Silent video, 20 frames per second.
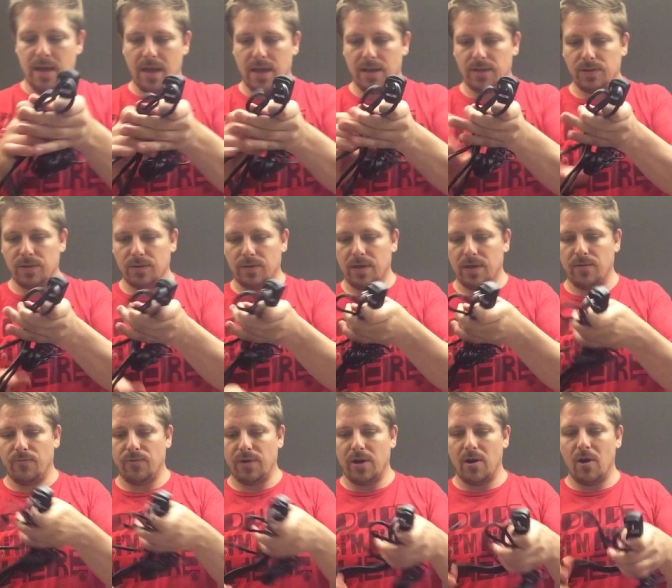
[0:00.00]
And so
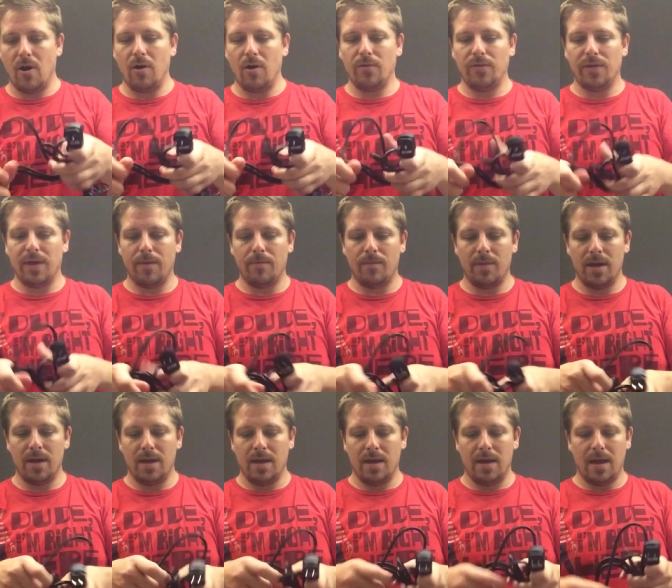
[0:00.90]
they recalled them,
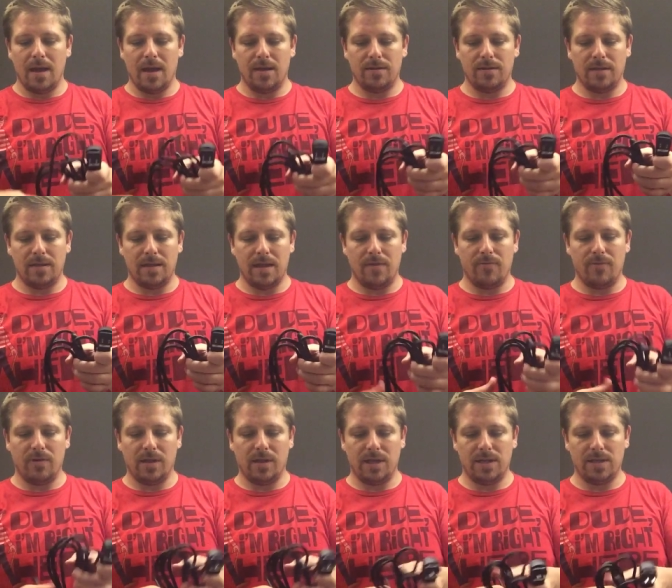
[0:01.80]
and then they
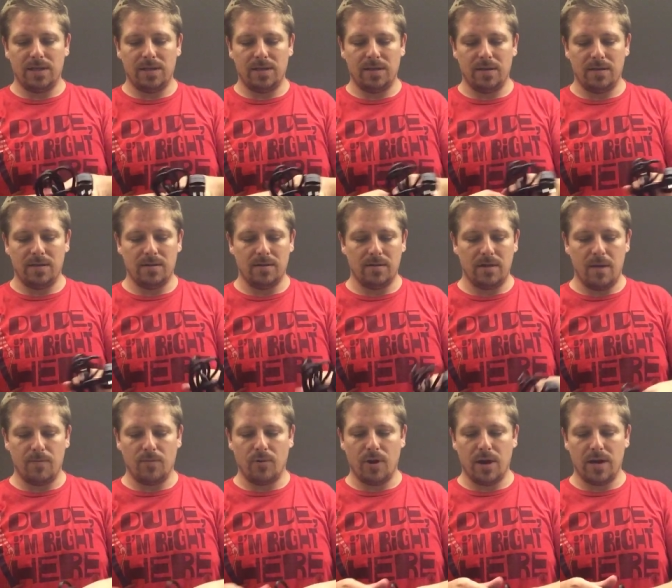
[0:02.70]
released
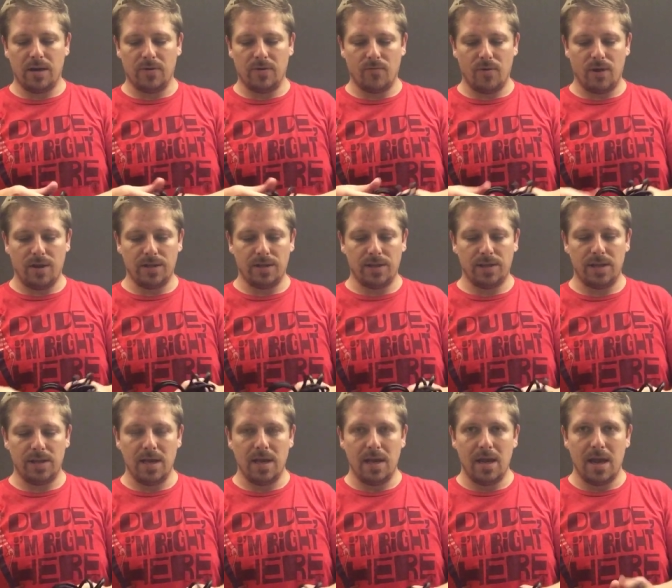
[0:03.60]
upgraded
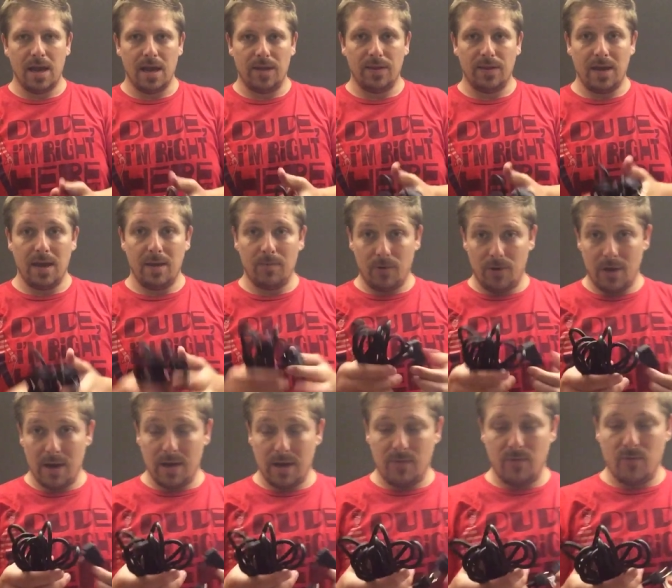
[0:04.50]
ones. And the
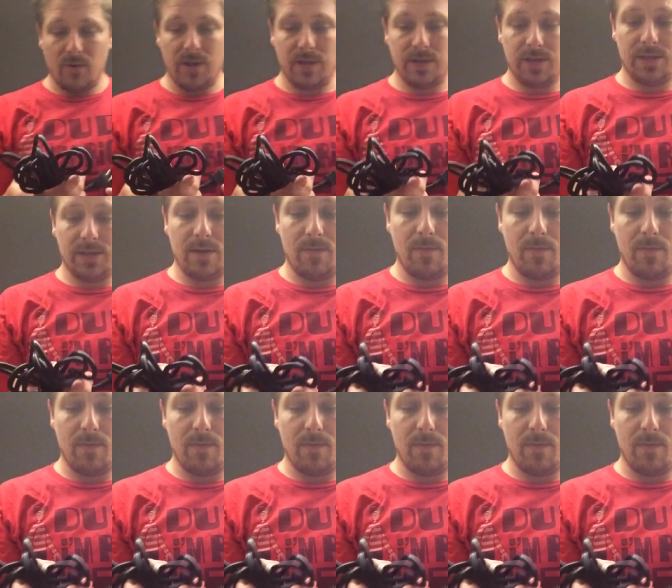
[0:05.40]
upgraded ones